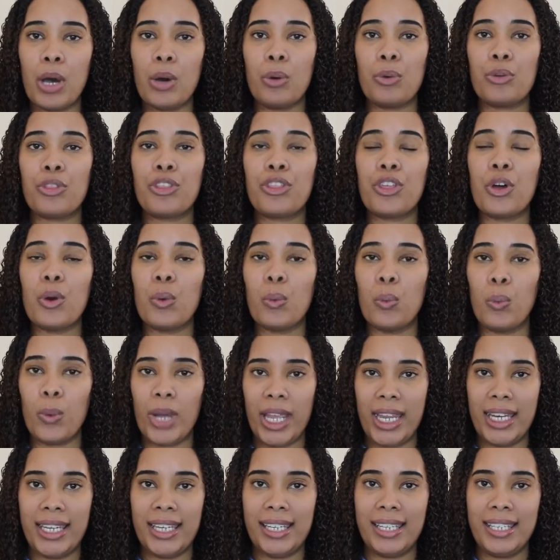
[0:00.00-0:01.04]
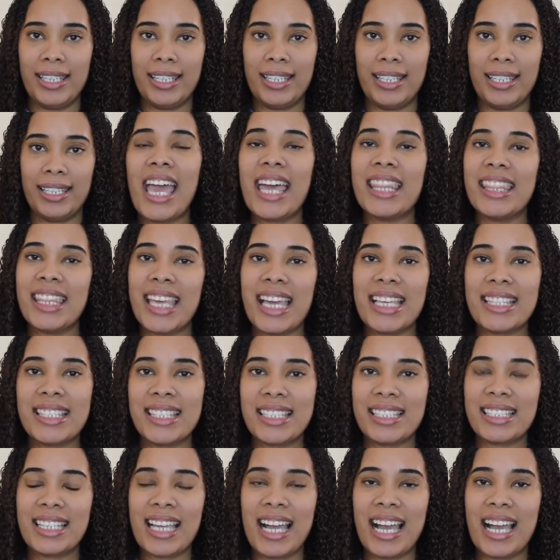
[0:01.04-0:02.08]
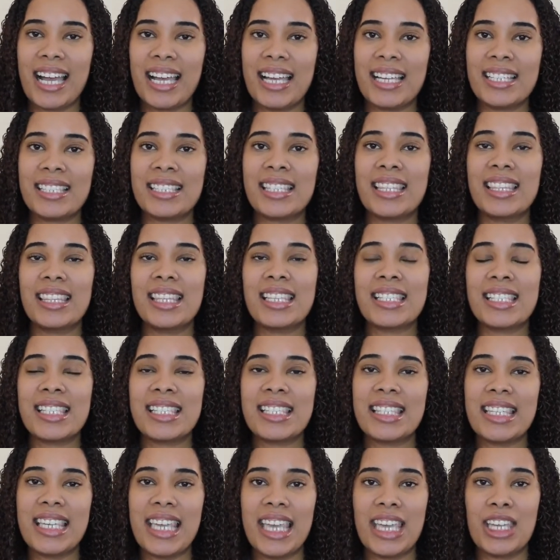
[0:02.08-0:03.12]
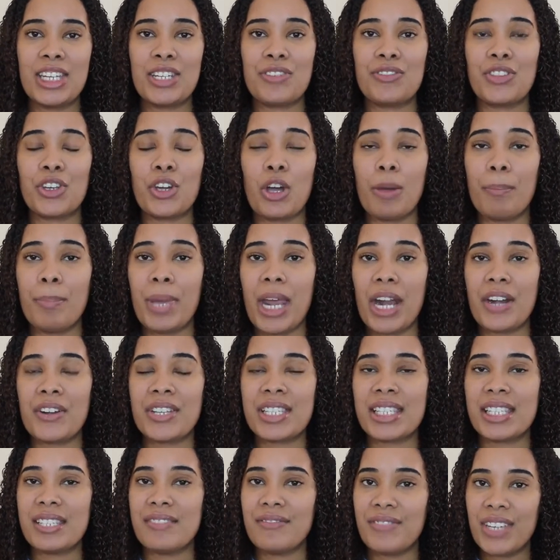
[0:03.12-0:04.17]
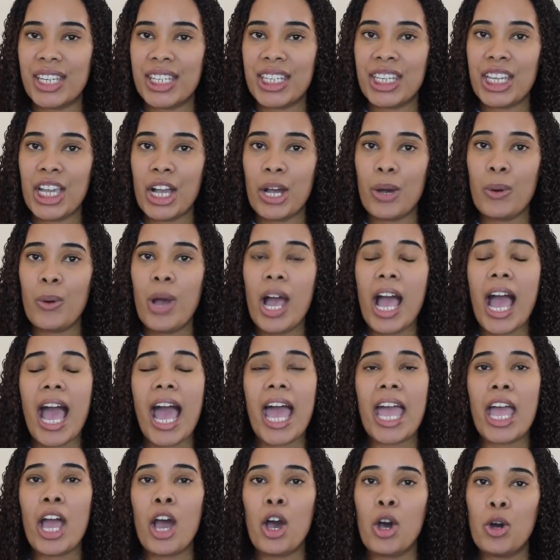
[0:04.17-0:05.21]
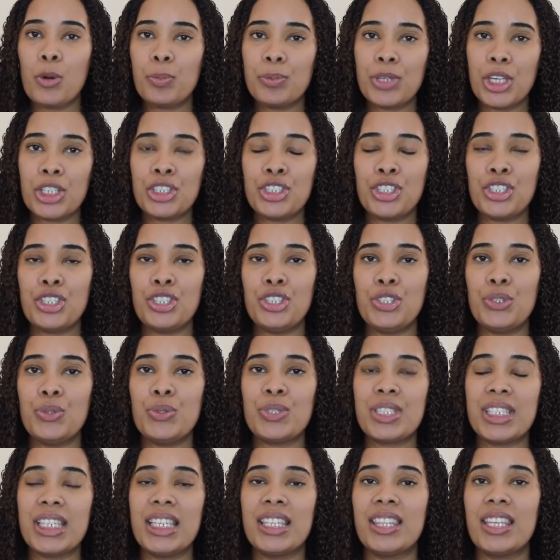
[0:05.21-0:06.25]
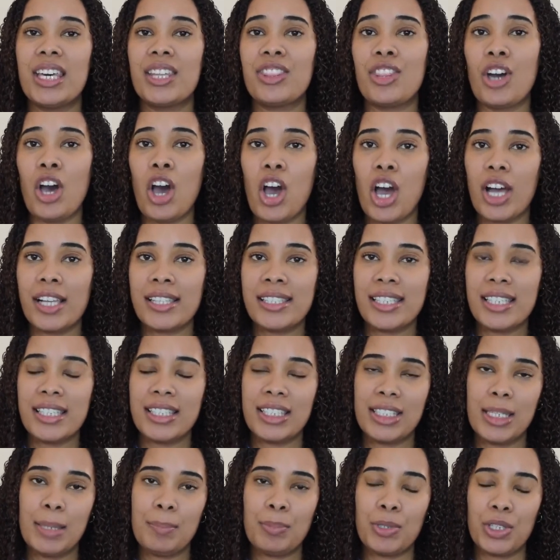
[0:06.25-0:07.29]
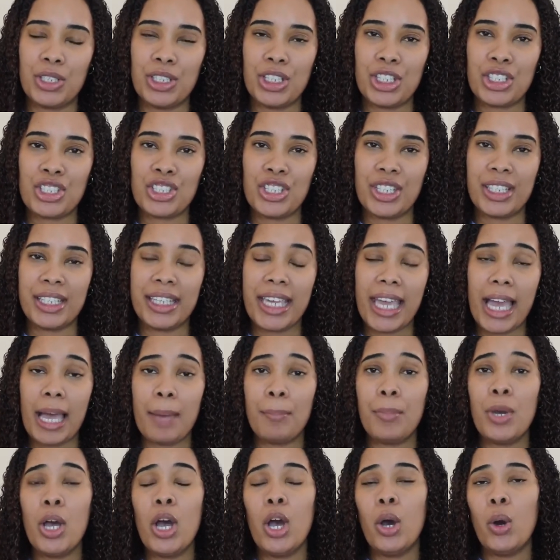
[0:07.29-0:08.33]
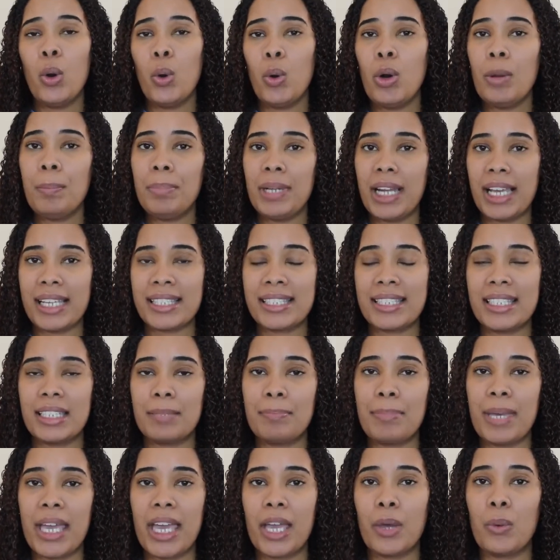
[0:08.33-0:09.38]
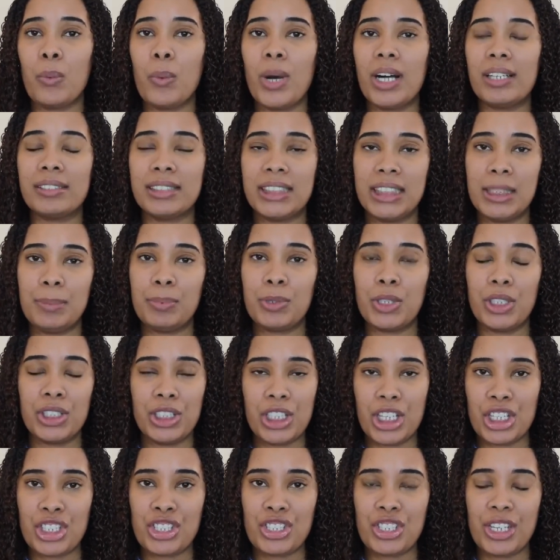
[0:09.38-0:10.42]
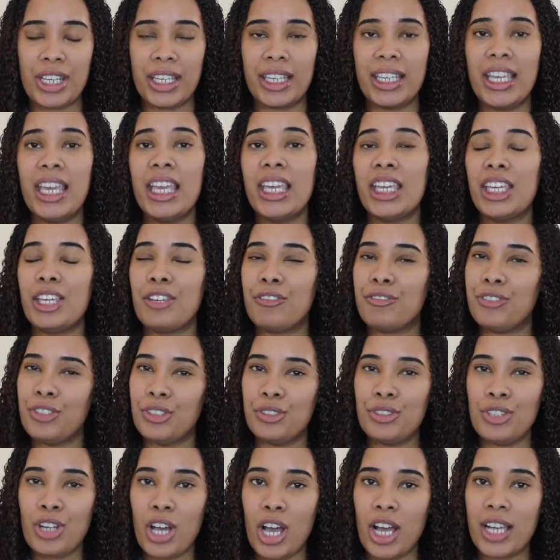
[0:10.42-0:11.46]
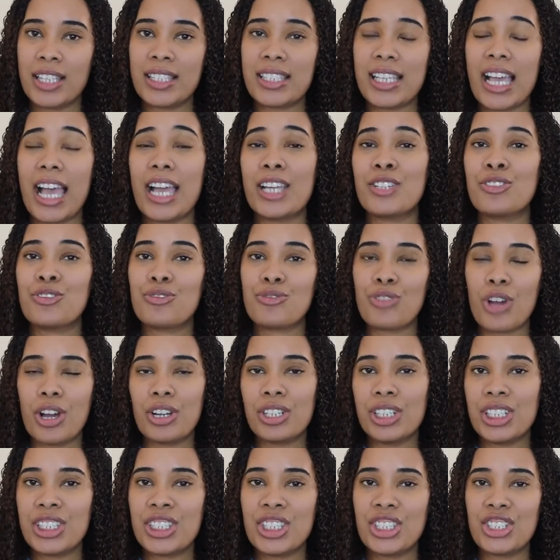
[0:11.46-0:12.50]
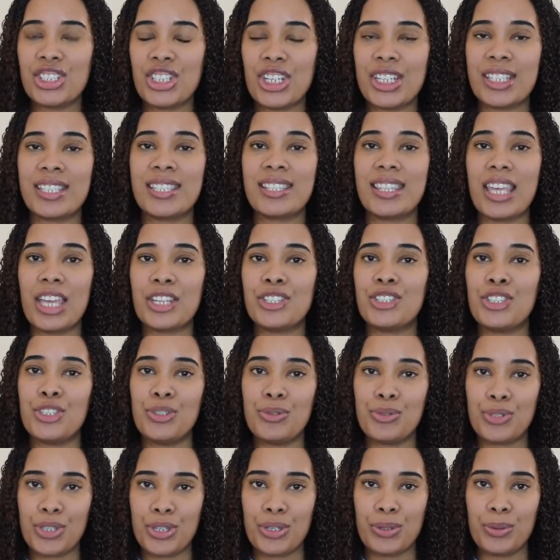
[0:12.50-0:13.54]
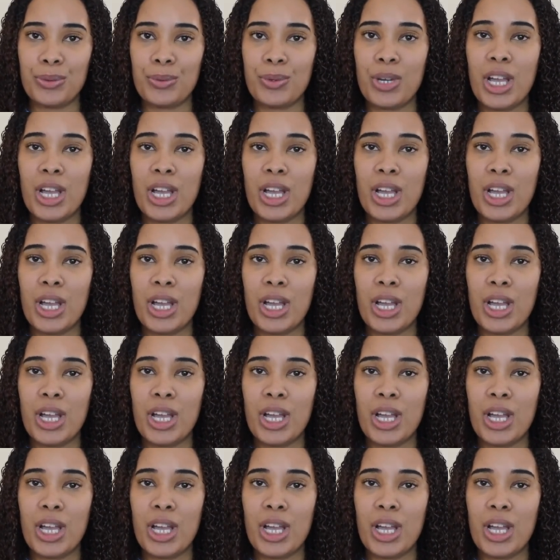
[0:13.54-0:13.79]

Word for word: both win. And that's it guys, this is the end of the comparison video. I hope that you use either the Hot Head Deep Conditioning Cap or plastic bag while deep conditioning. If you're not, I strongly suggest that you do.